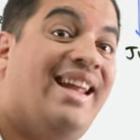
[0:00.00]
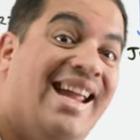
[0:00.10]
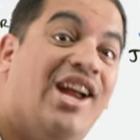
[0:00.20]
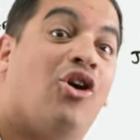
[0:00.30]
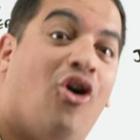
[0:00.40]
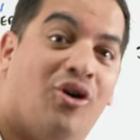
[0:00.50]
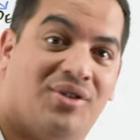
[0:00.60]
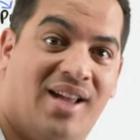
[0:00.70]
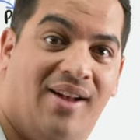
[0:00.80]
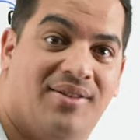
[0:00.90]
and hear
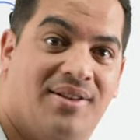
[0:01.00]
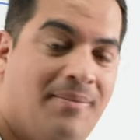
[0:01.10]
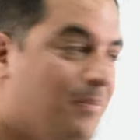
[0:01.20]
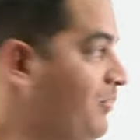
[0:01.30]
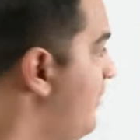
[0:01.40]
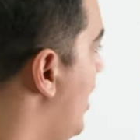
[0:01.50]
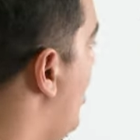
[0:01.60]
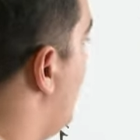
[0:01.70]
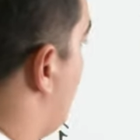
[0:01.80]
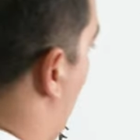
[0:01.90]
heart sounds.
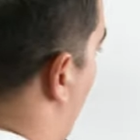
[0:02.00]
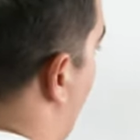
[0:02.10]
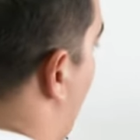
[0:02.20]
So one of